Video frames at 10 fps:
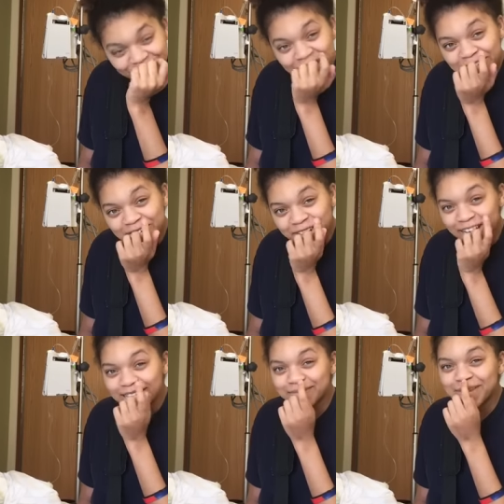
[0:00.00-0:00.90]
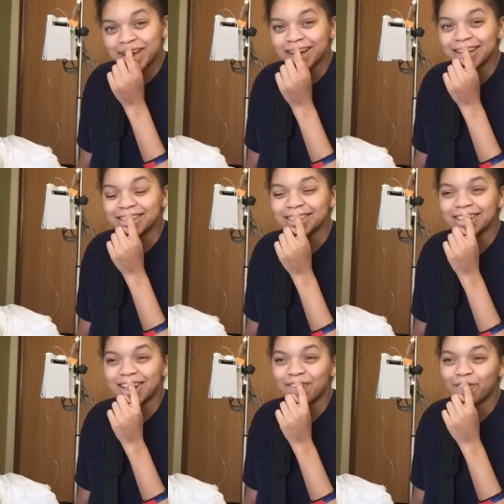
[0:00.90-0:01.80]
It's so crazy
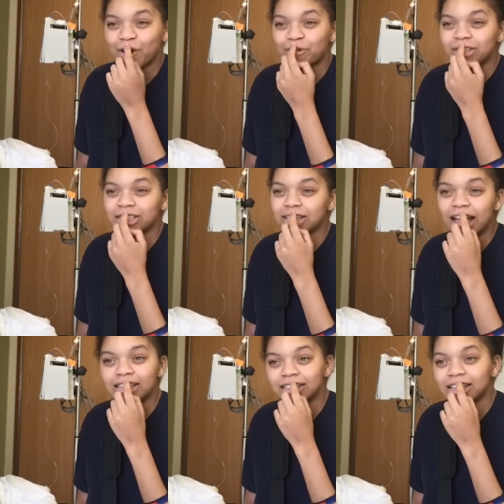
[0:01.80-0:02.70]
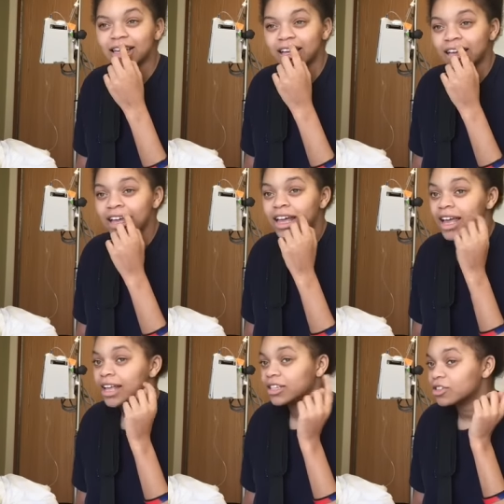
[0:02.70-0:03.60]
because if they would just test it
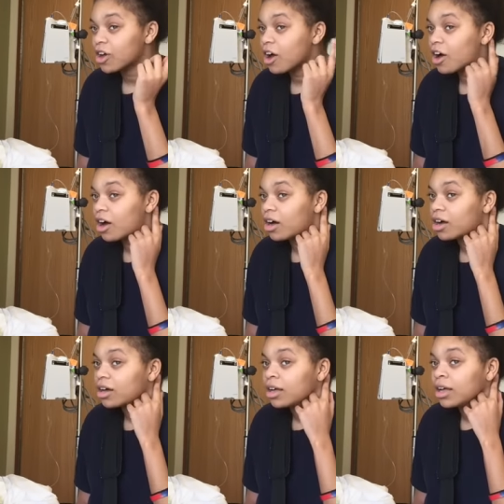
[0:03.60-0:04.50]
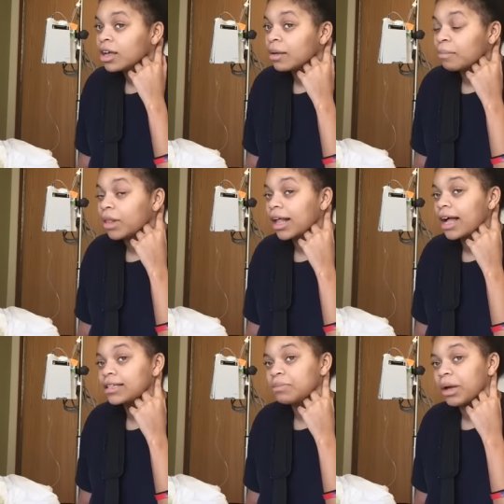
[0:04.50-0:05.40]
and saw blood
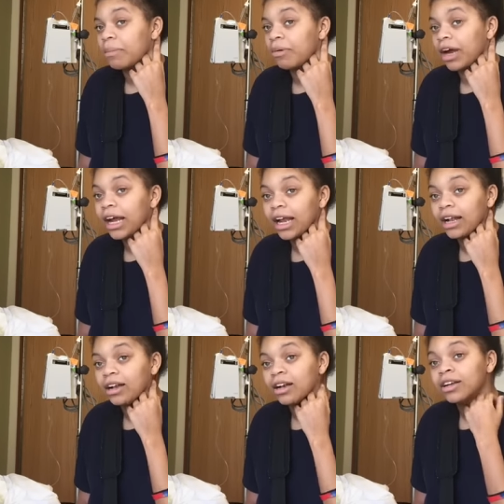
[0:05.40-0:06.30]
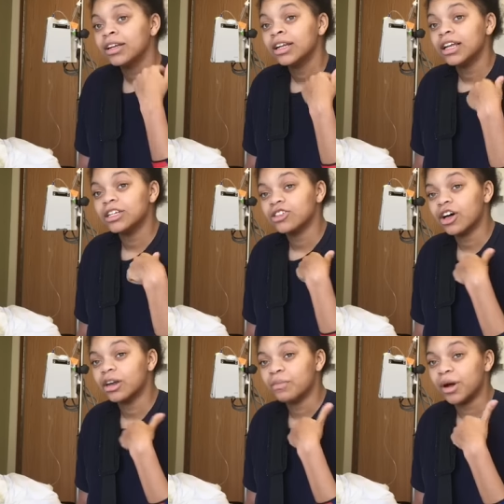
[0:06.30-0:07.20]
clots in my brain and
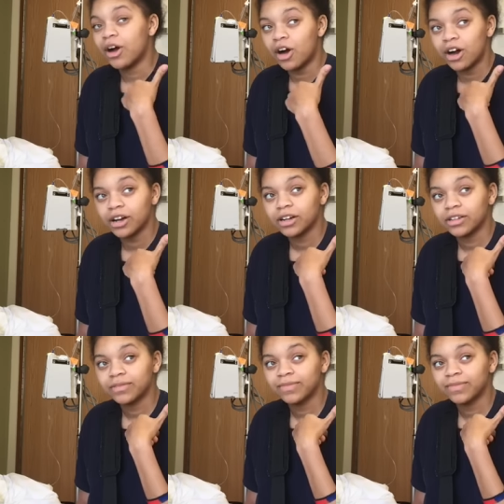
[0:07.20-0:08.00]
saw it in my heart,